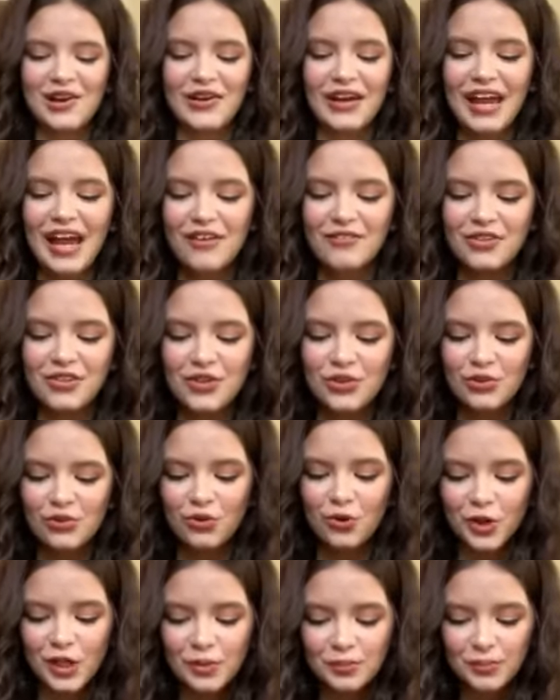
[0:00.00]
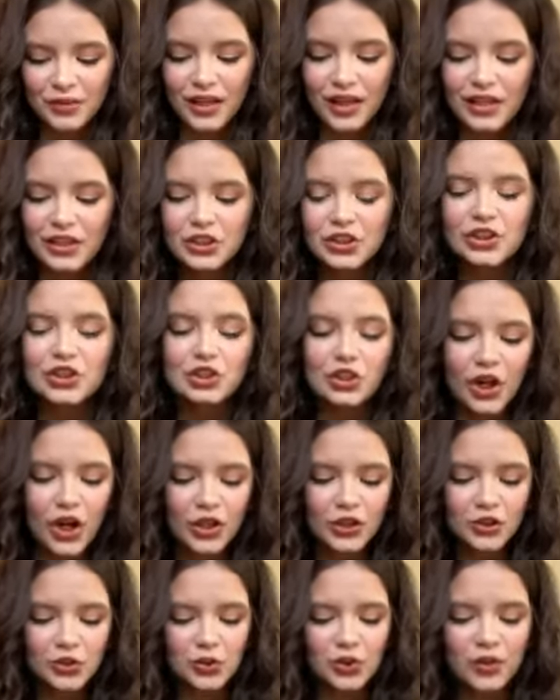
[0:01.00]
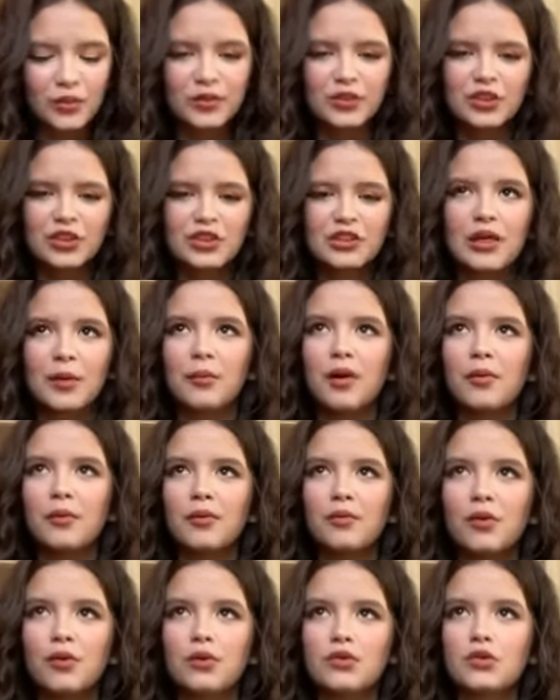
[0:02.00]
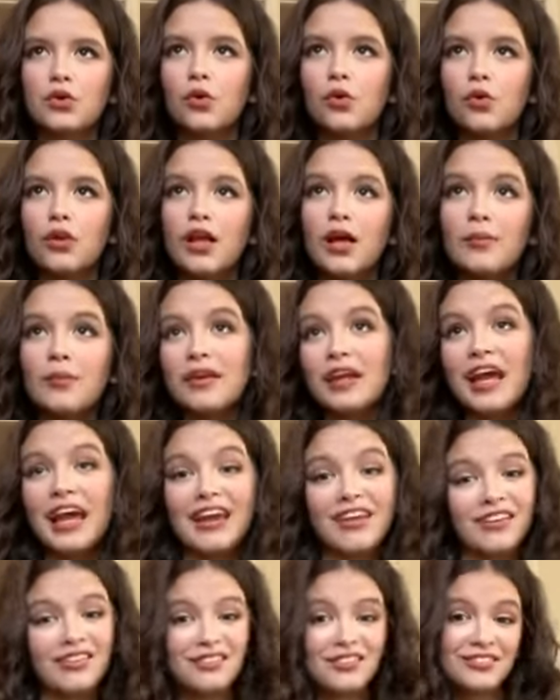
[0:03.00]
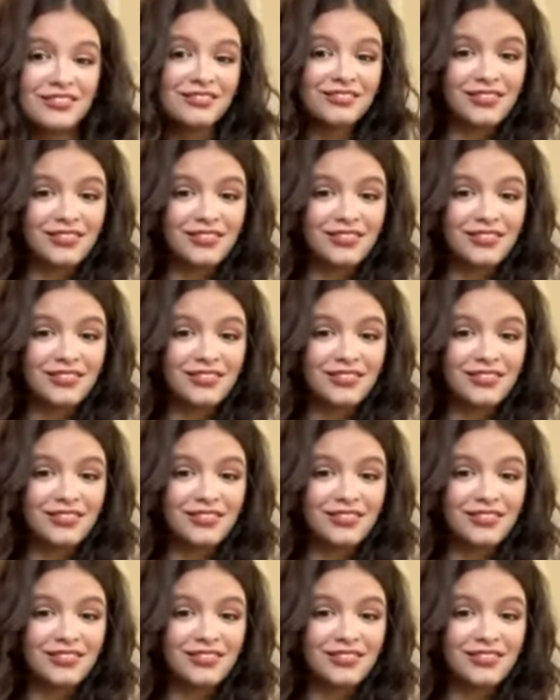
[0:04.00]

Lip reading: now I have a new cream blush contour, which I probably won't use a whole lot, but hey,